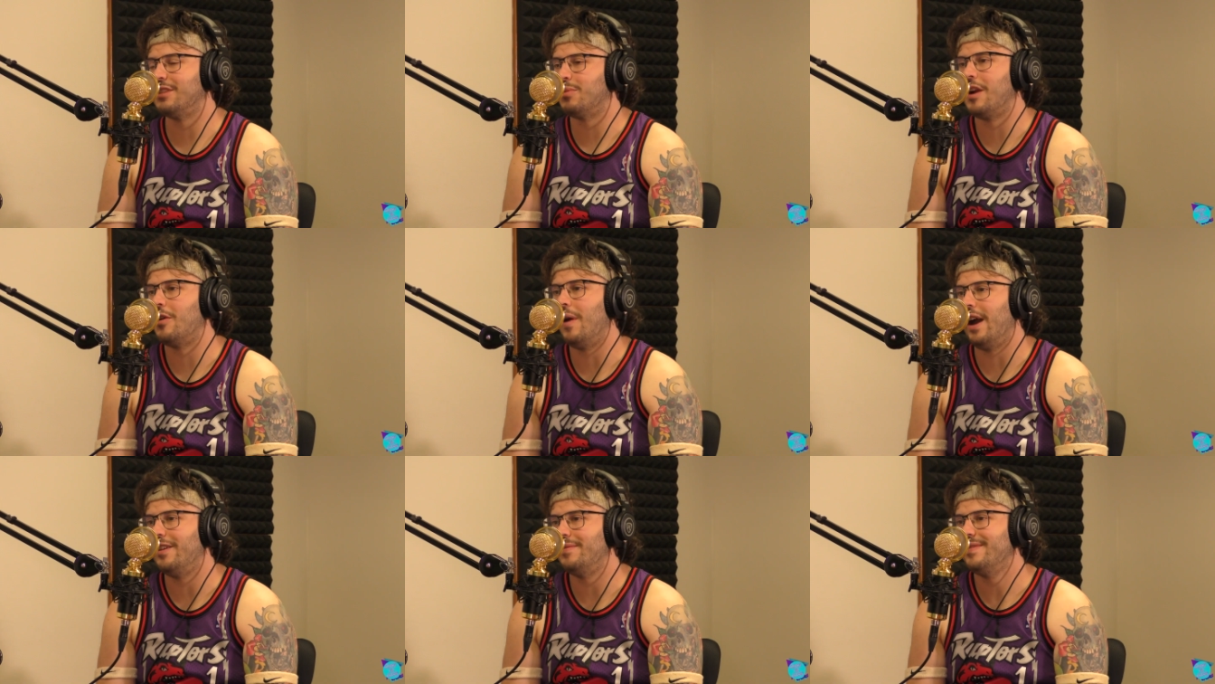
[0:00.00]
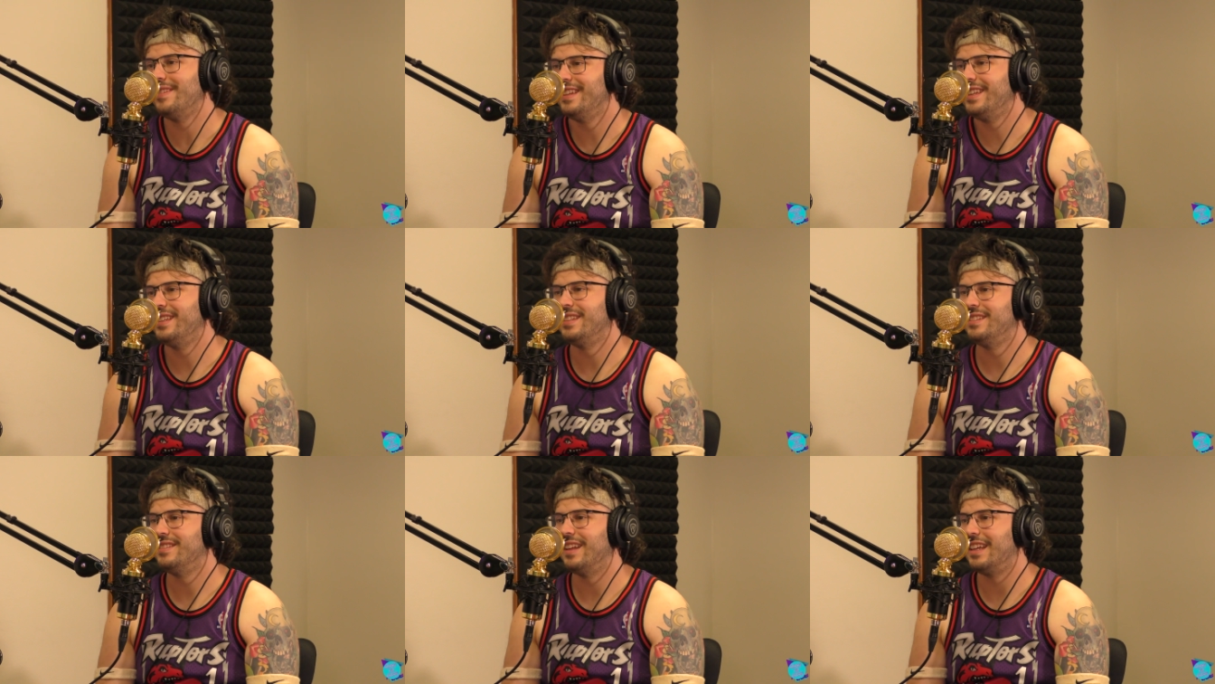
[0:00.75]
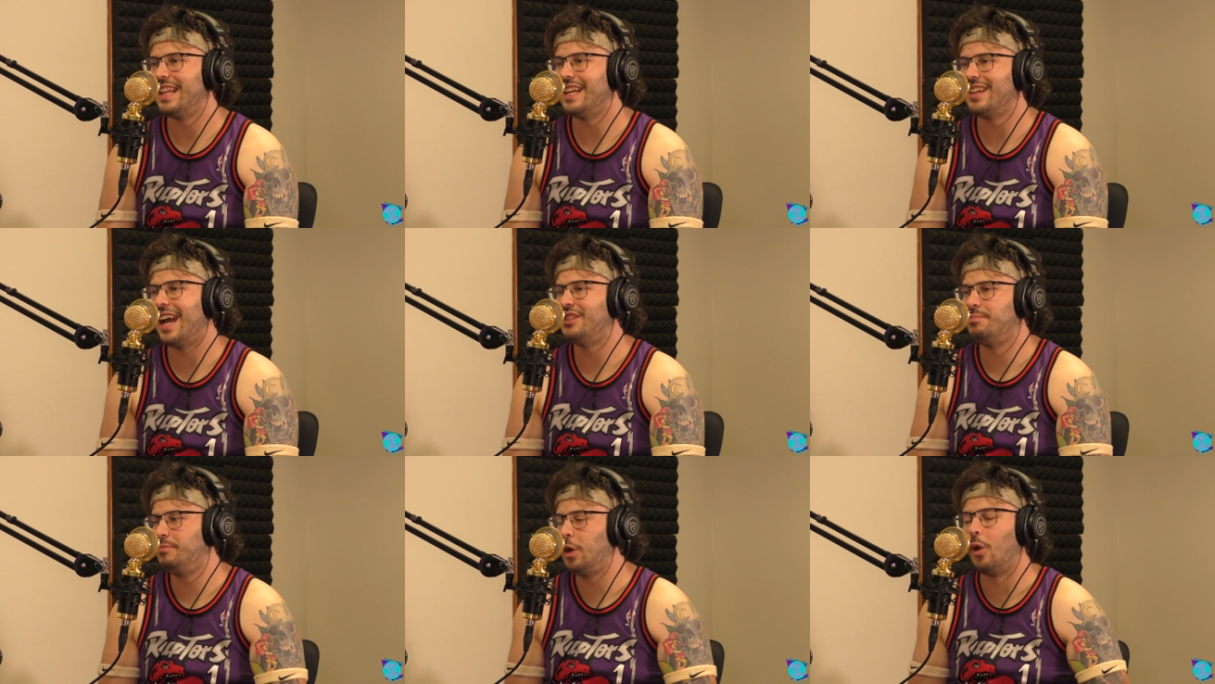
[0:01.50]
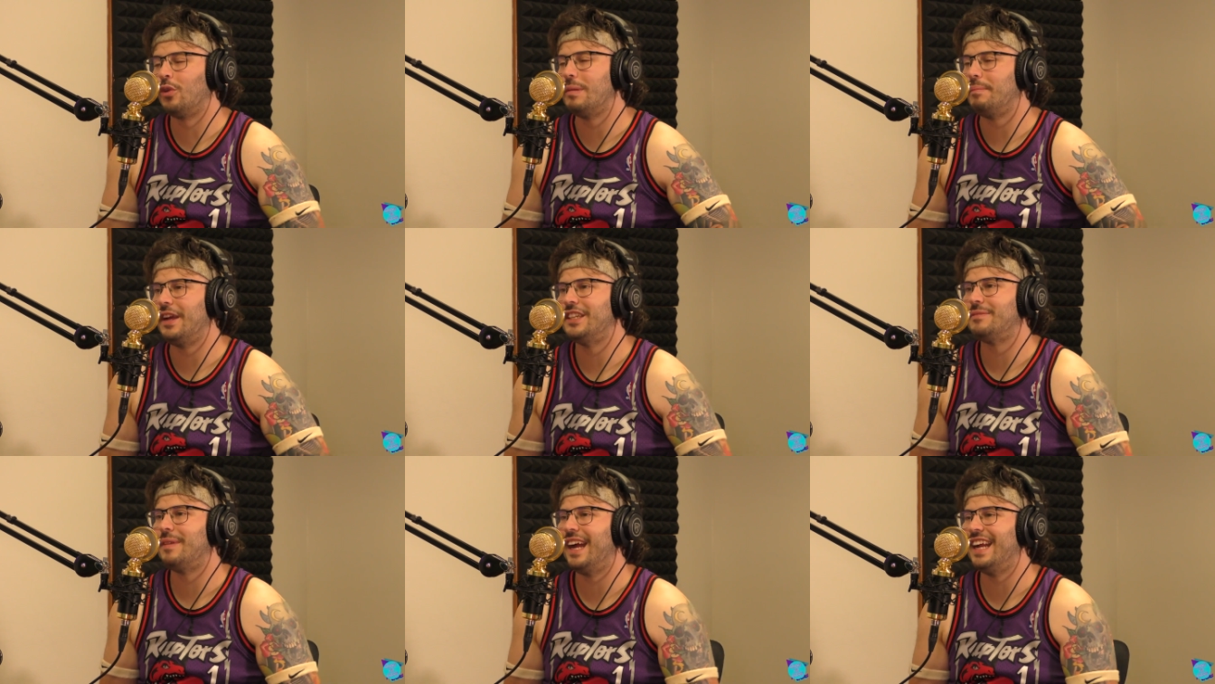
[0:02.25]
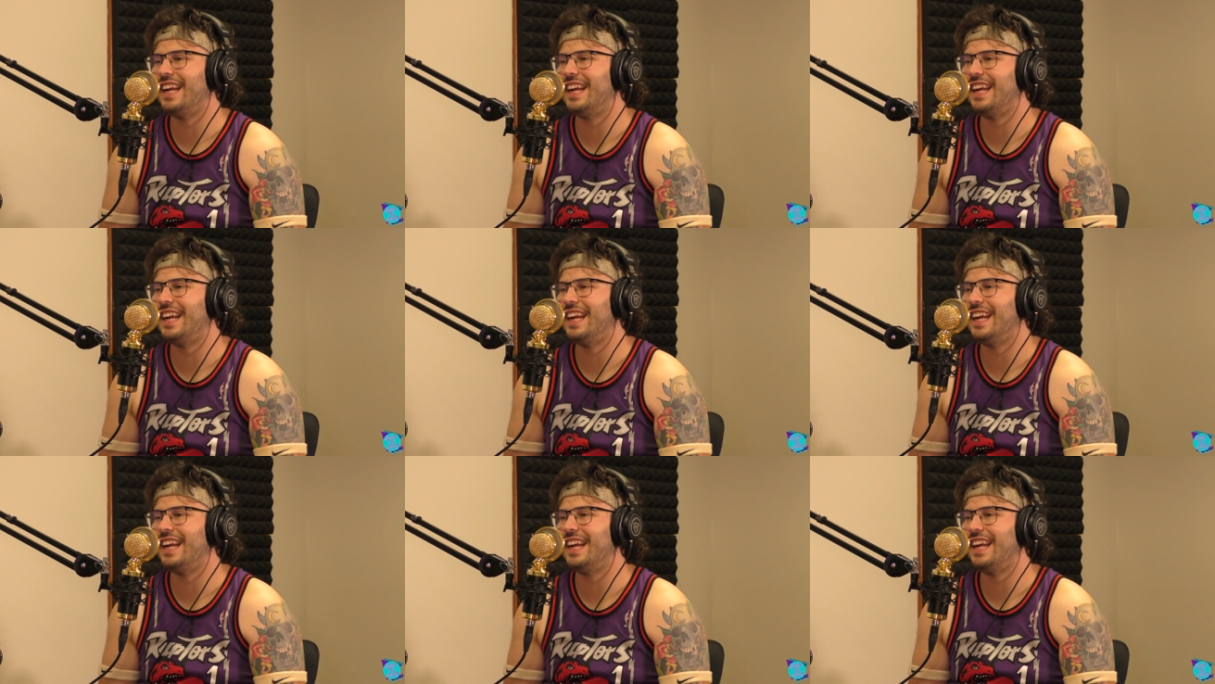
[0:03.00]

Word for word: why I don't want him. Yeah, me too. Like that's I totally base my